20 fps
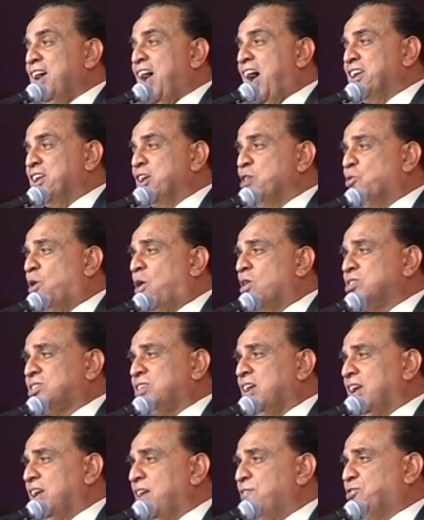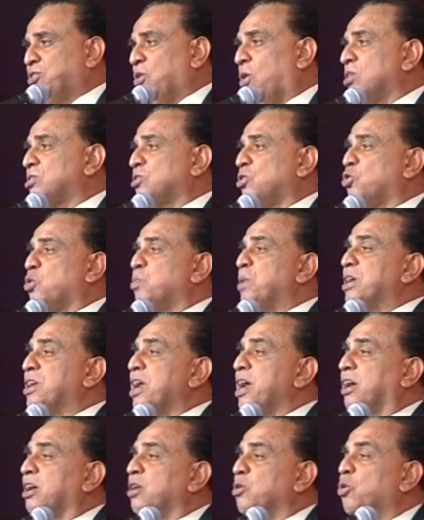and he wants a lift also to be
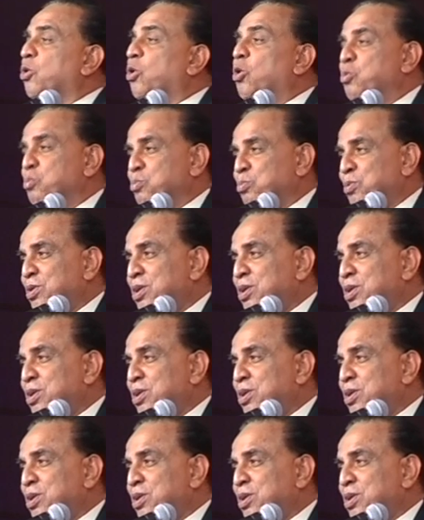taken home.